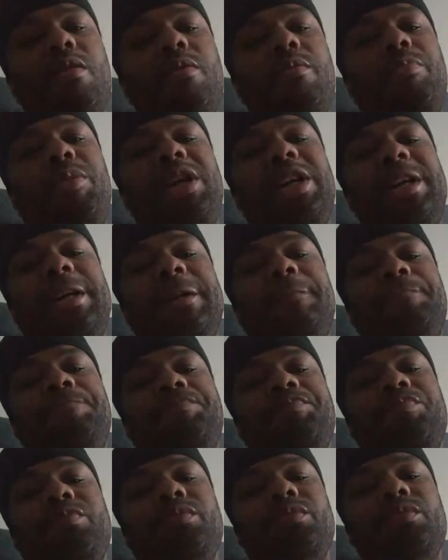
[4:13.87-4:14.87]
But
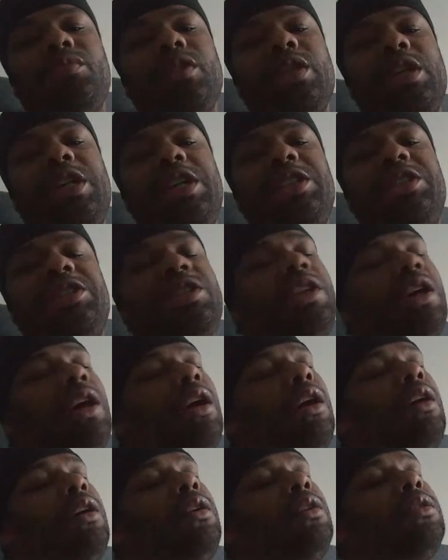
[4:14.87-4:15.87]
each
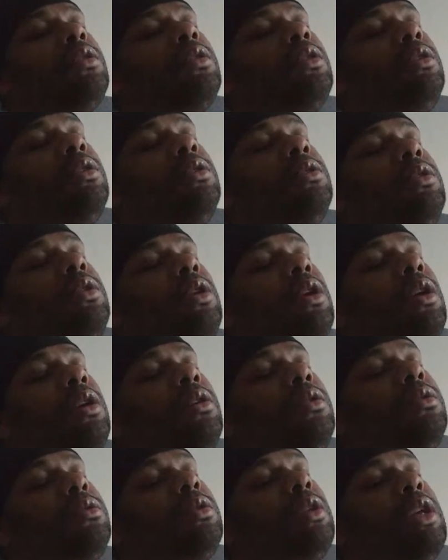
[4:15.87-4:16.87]
dog,
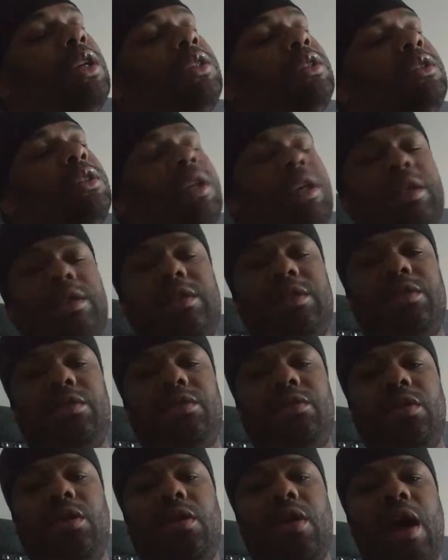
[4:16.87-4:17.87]
that's
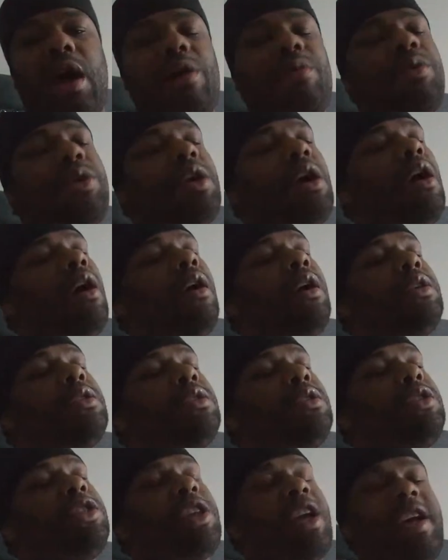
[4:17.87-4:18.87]
how we are as a
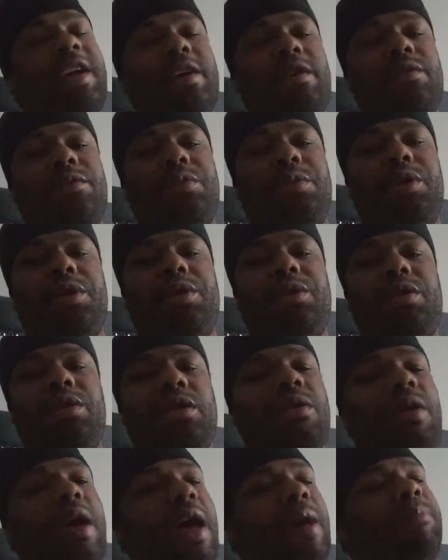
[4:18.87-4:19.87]
child. We
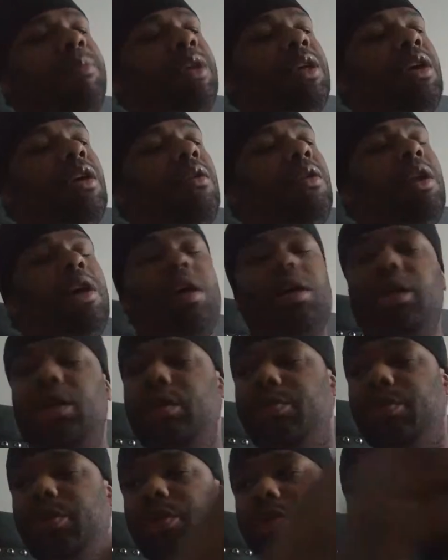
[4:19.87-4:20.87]
happy go lucky
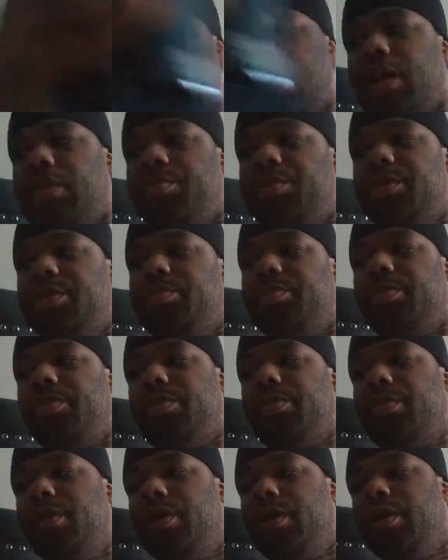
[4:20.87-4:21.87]
with a lot of
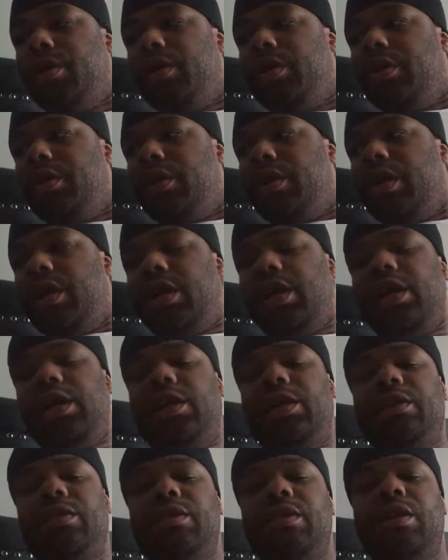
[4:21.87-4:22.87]
people,
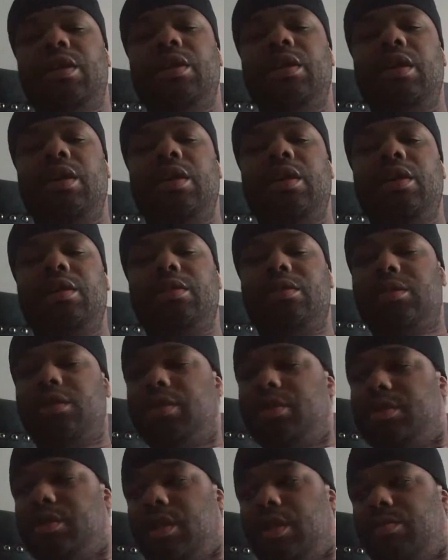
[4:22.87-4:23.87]
and it's
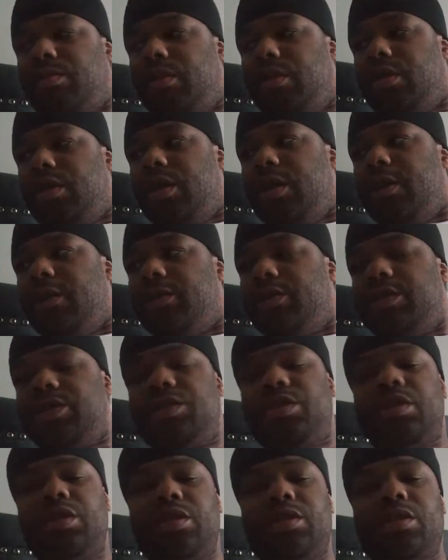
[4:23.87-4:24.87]
just something that is
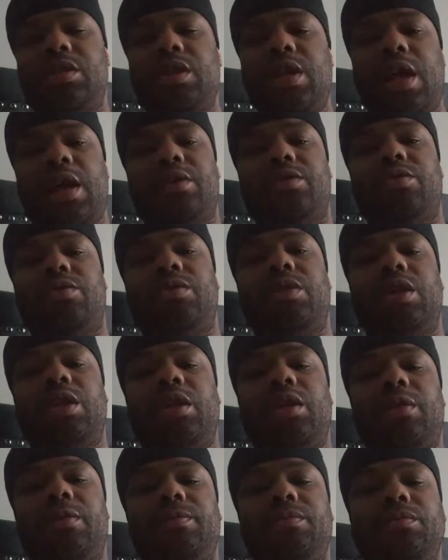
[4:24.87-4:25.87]
just it's a natural
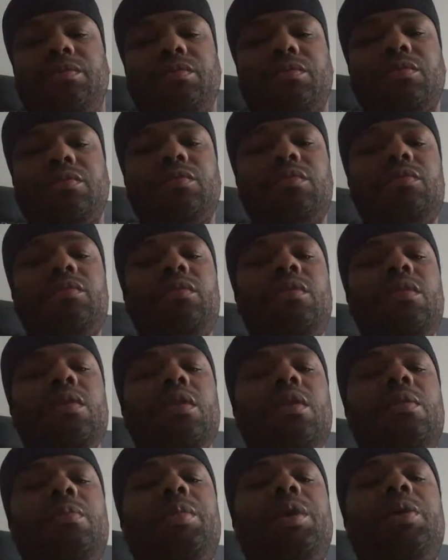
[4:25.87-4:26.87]
thing.
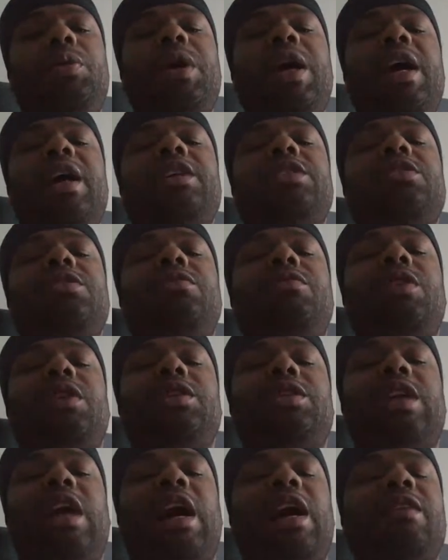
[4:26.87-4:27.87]
But with
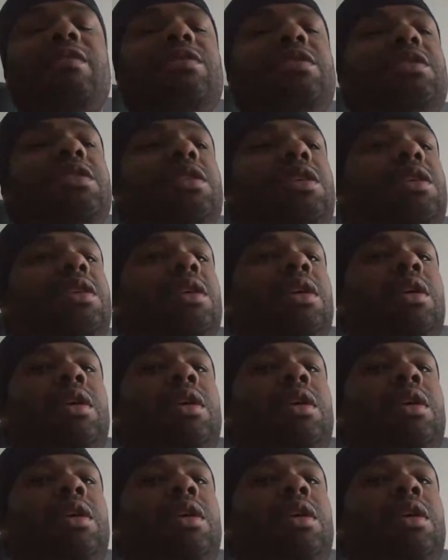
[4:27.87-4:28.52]
extroverts, obviously,